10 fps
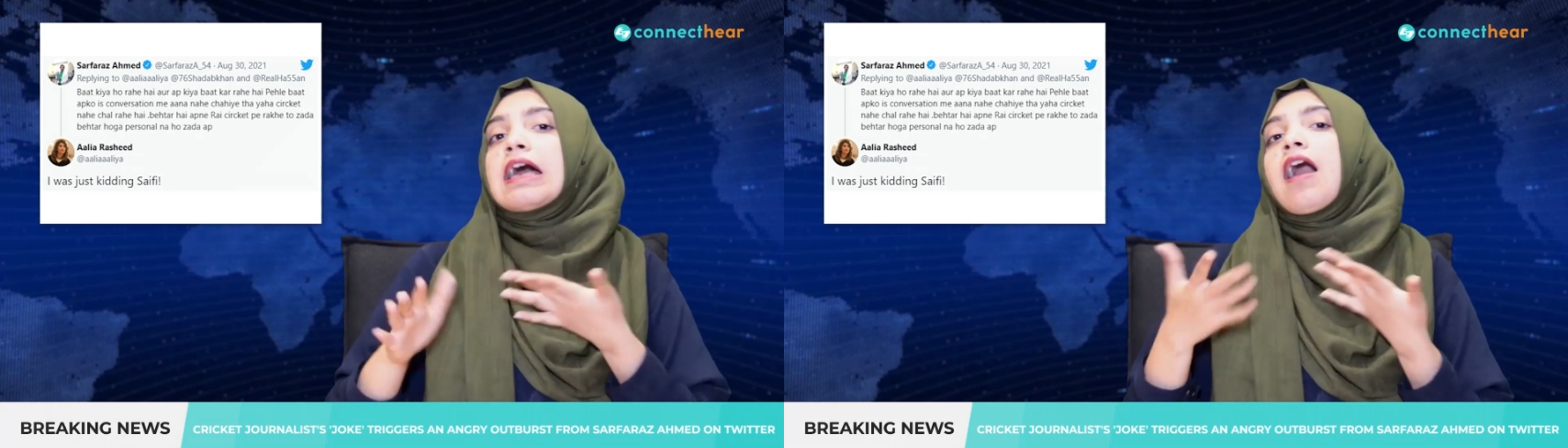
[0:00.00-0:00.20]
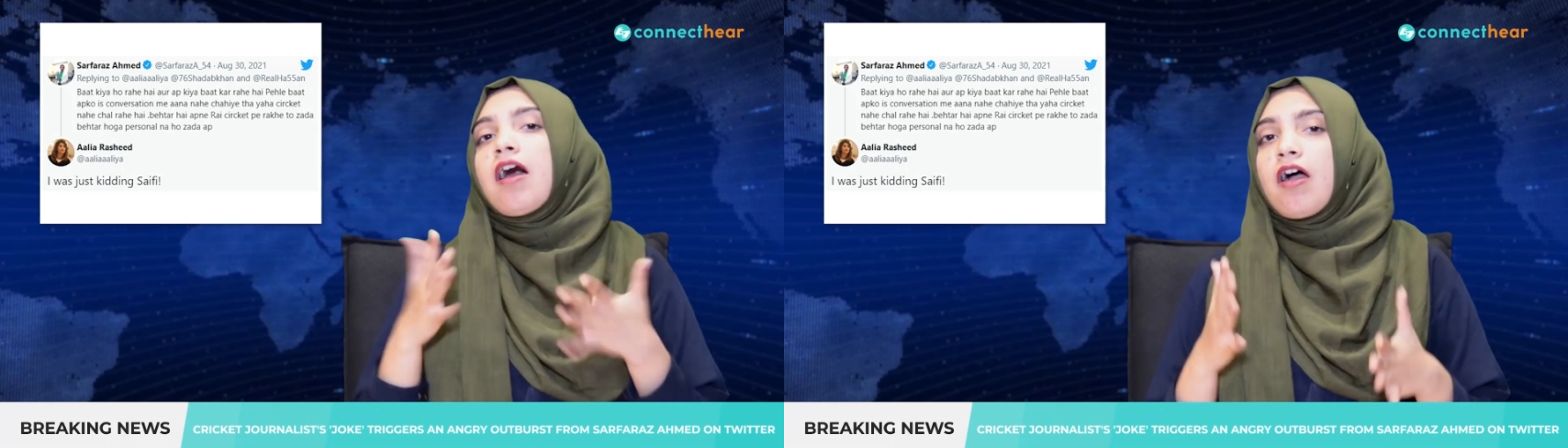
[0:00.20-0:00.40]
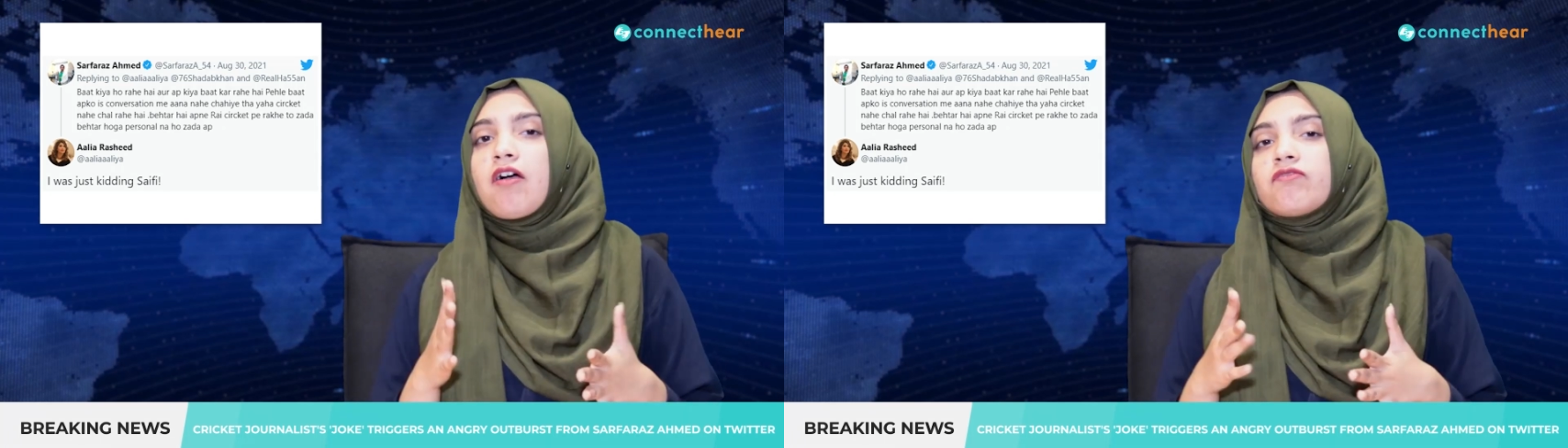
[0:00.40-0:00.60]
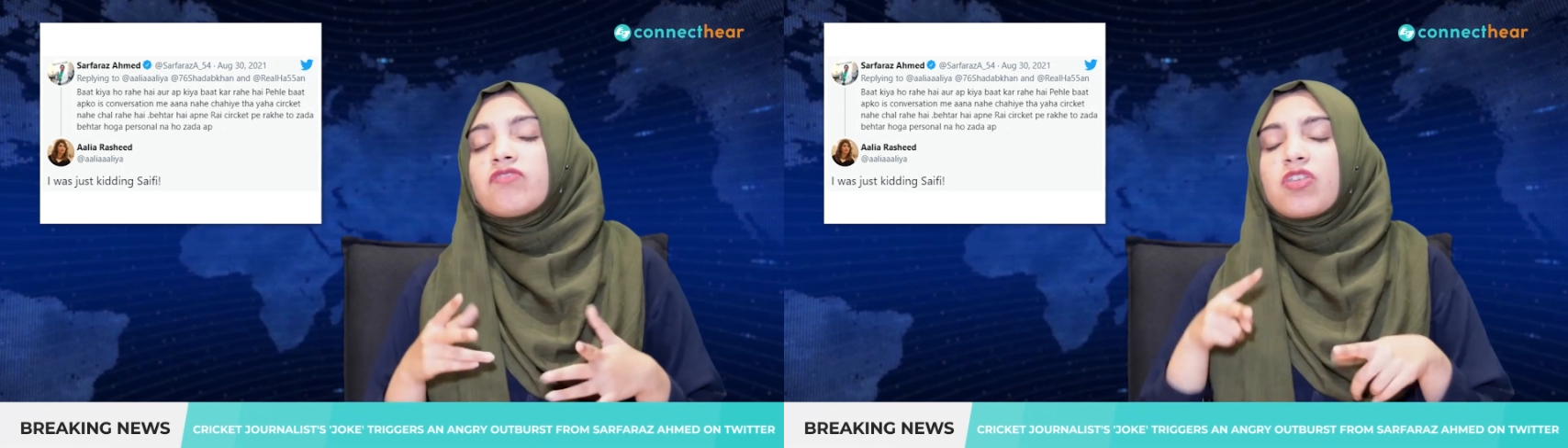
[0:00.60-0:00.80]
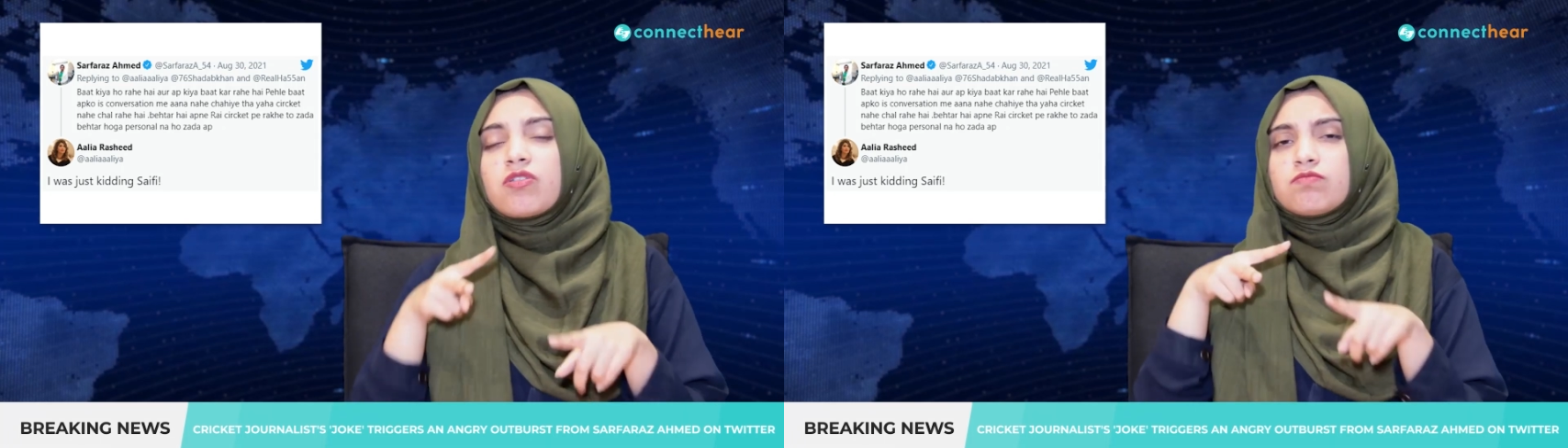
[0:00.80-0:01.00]
"We're talking
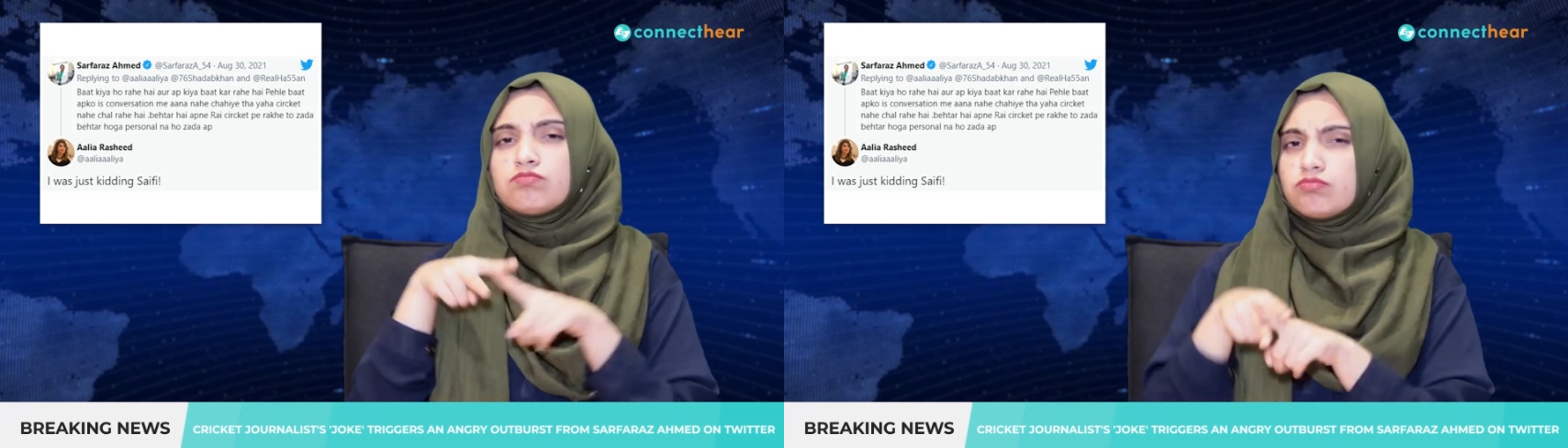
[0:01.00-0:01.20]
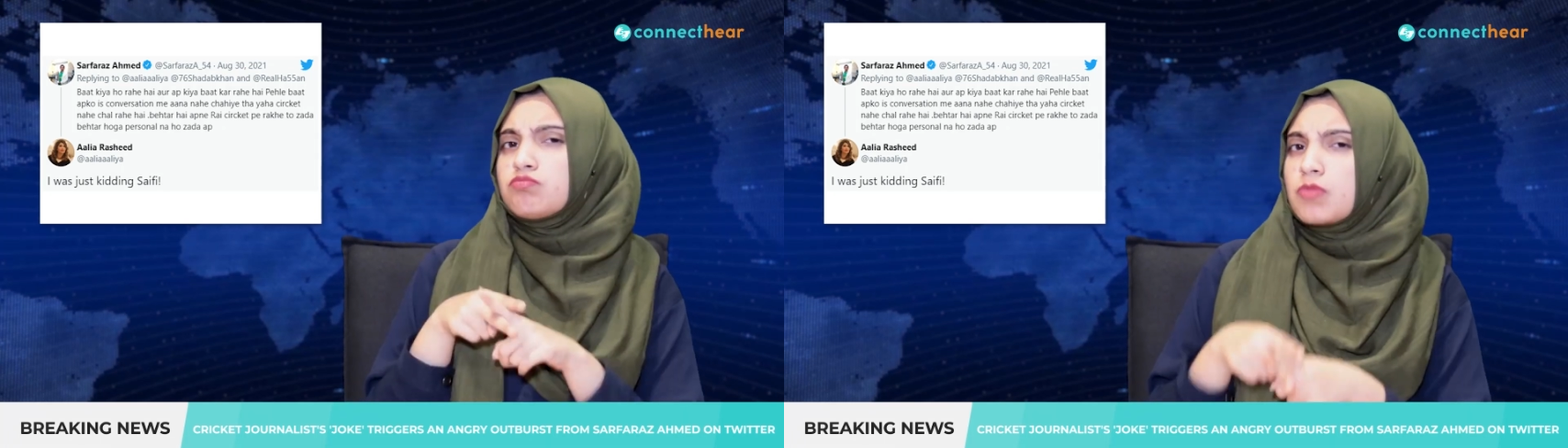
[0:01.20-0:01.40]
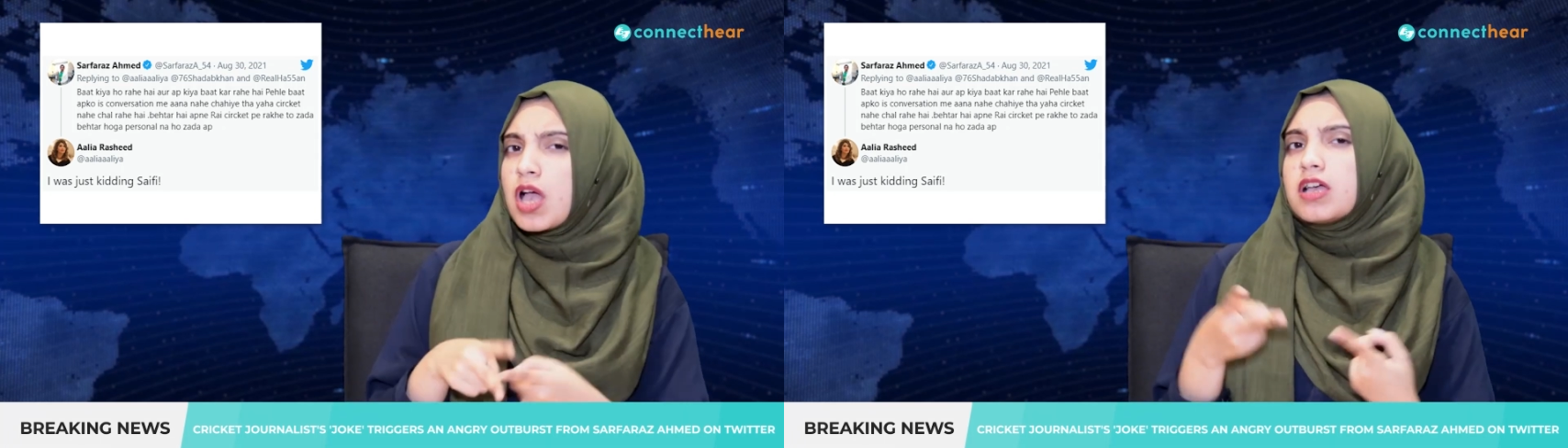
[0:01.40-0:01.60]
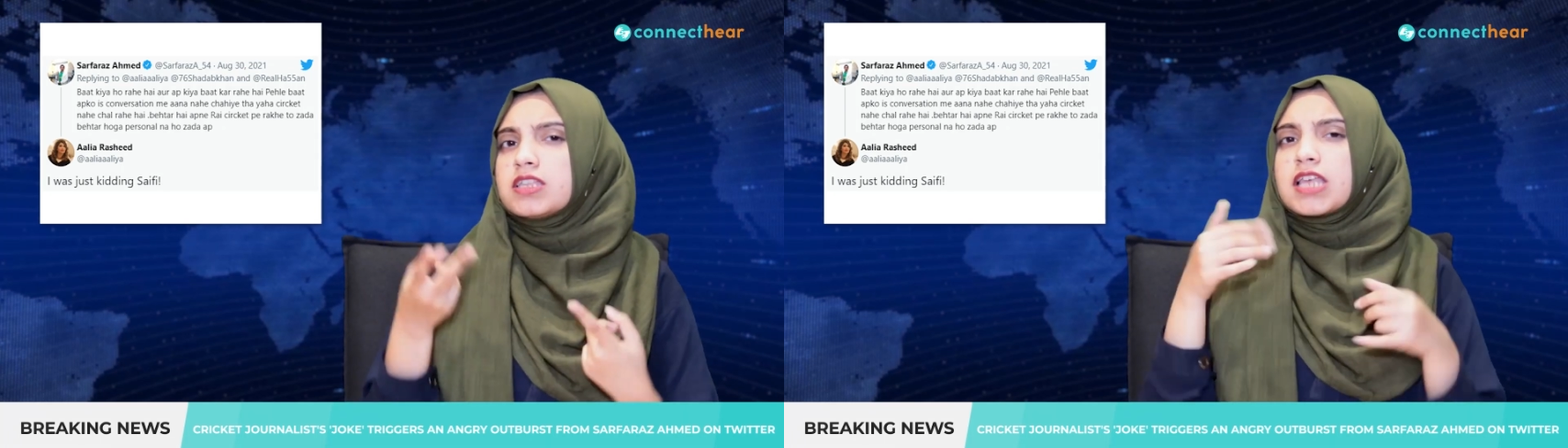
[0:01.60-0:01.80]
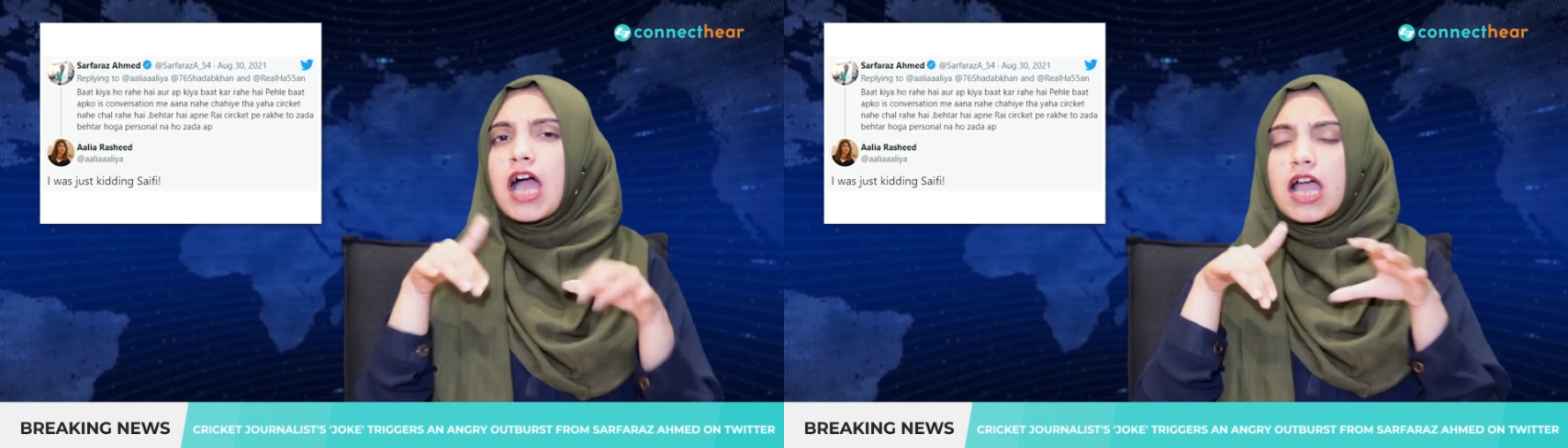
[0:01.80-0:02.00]
about something
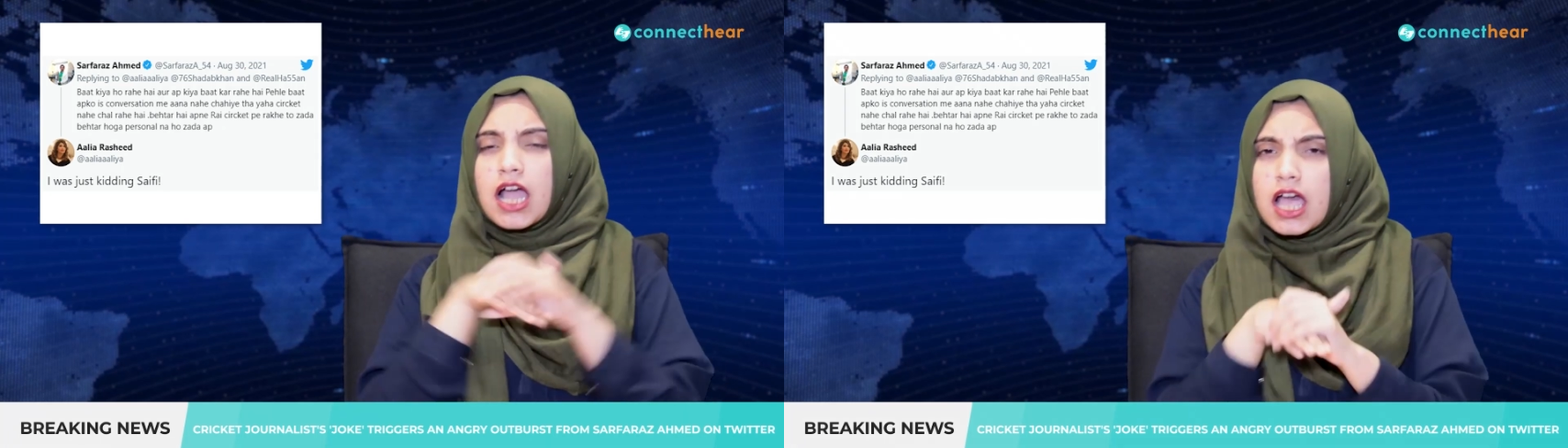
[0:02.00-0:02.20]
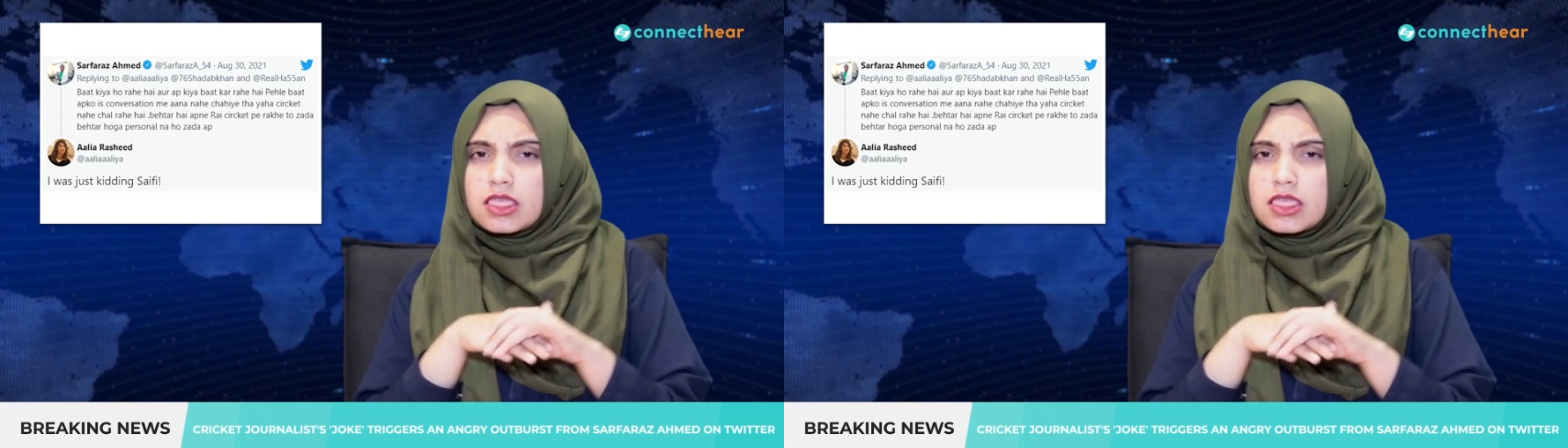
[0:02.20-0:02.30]
else here,